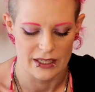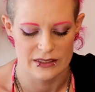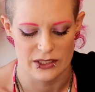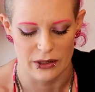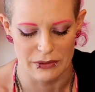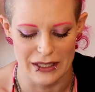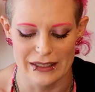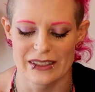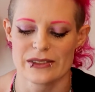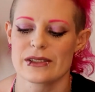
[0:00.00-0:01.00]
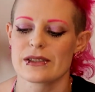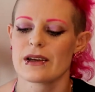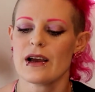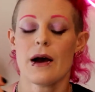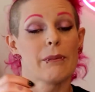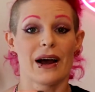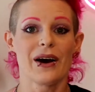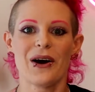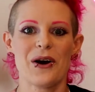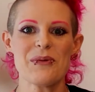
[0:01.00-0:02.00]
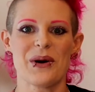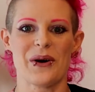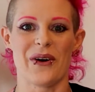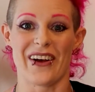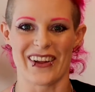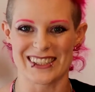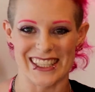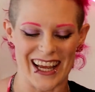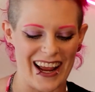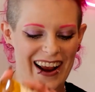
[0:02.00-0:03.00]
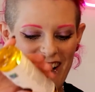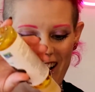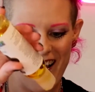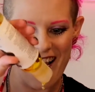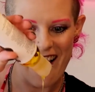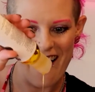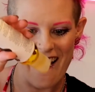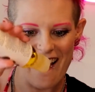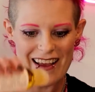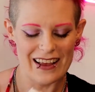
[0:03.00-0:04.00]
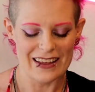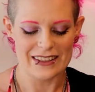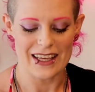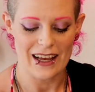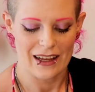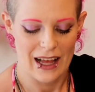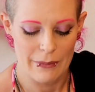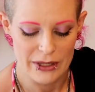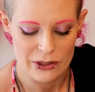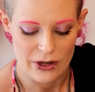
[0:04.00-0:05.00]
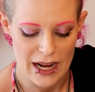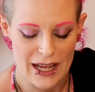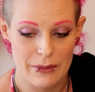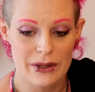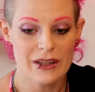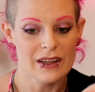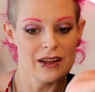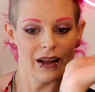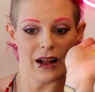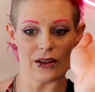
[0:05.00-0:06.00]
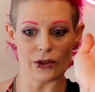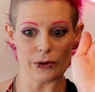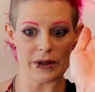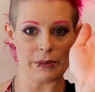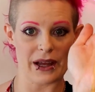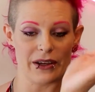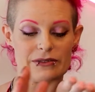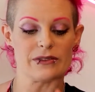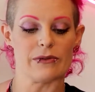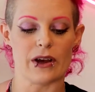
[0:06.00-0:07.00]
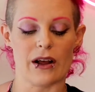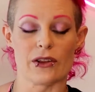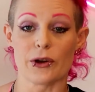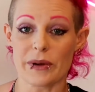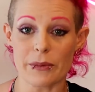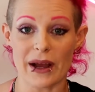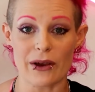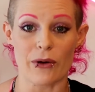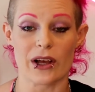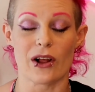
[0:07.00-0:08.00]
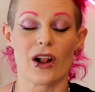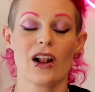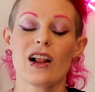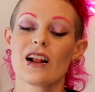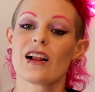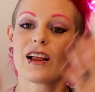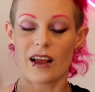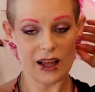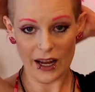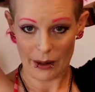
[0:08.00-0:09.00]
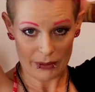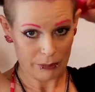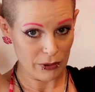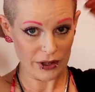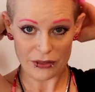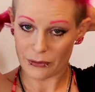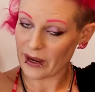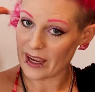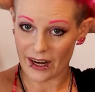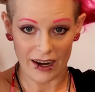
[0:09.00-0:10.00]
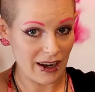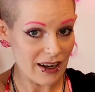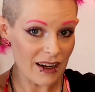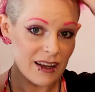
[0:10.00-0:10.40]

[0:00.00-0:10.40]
yet, so I'm gonna use my jojoba oil today. Yeah, I'm gonna grab a little bit of my oil. I'm gonna pull it through my hair.